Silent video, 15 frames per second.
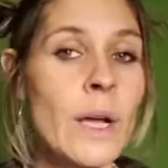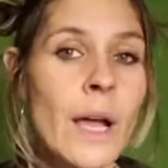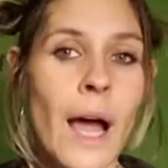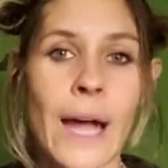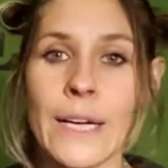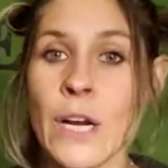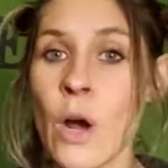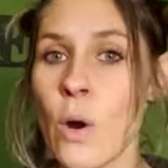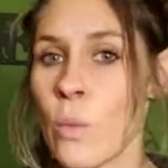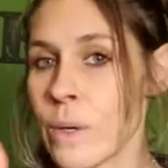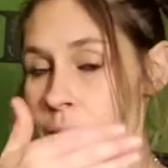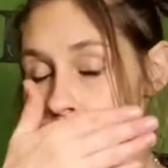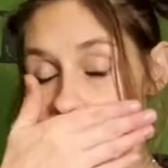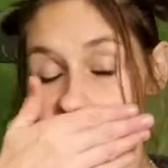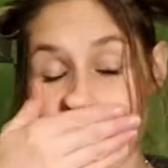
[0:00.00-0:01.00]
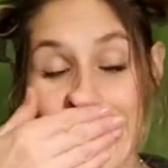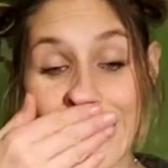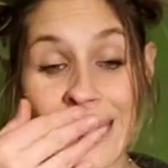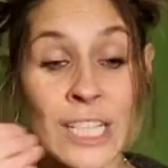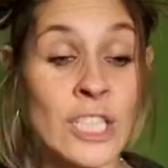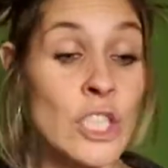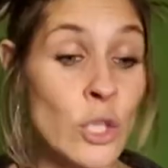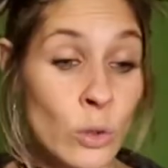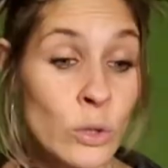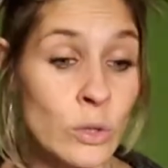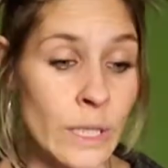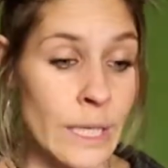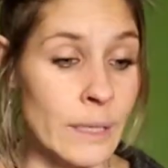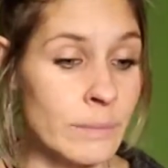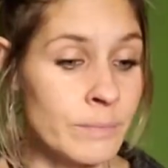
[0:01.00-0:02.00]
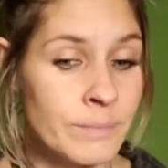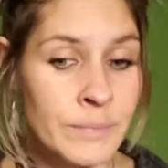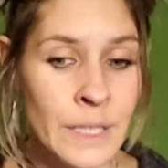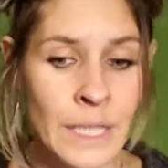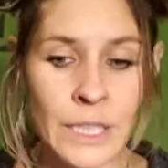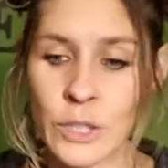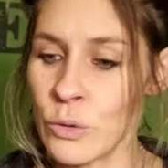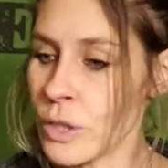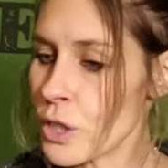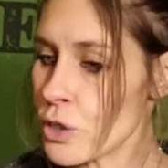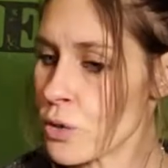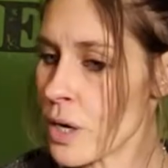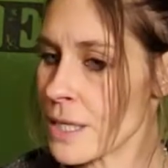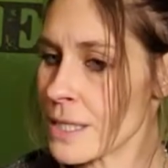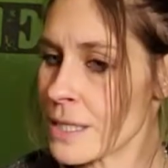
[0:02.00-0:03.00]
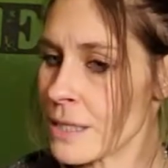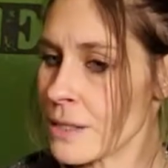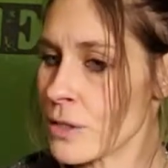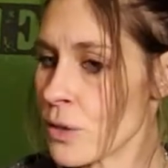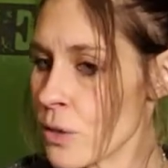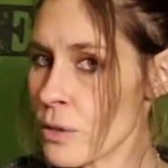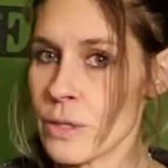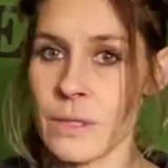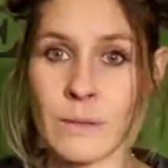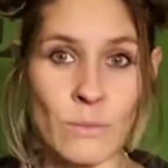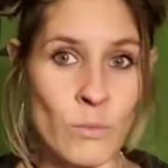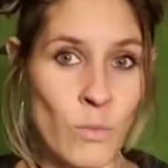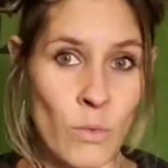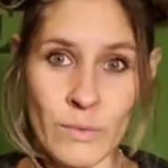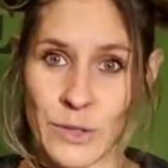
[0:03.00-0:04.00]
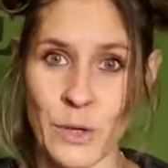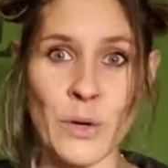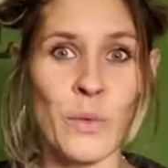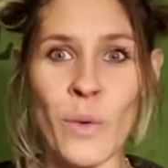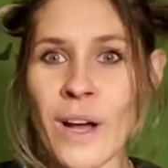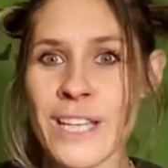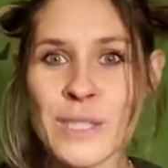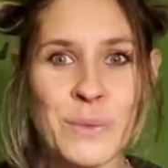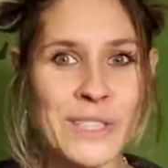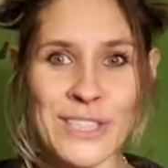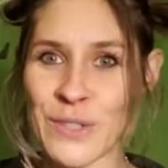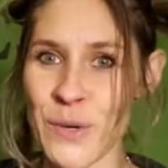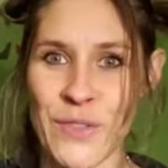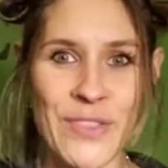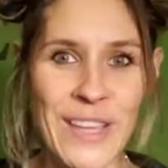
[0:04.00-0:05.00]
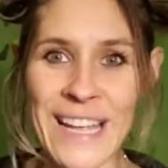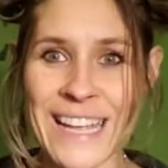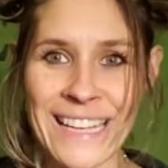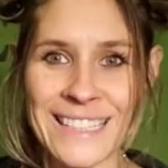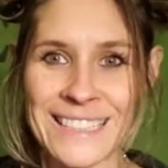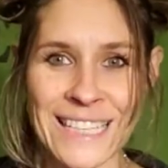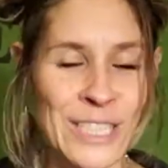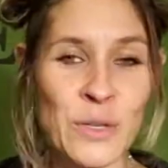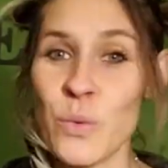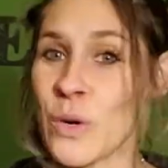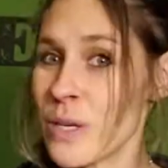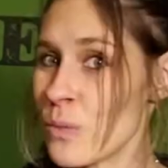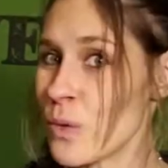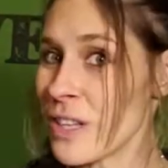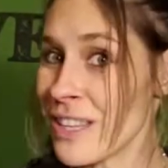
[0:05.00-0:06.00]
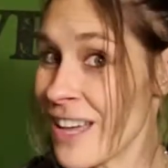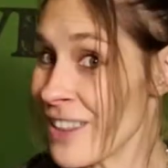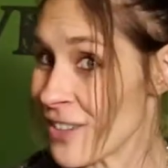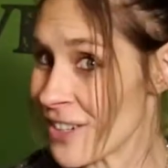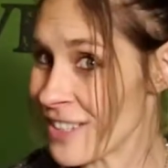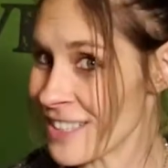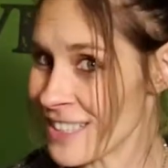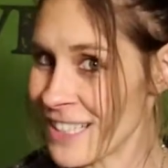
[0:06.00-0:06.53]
I know with delegating children, you can trust certain ones with certain things and you wouldn't with others.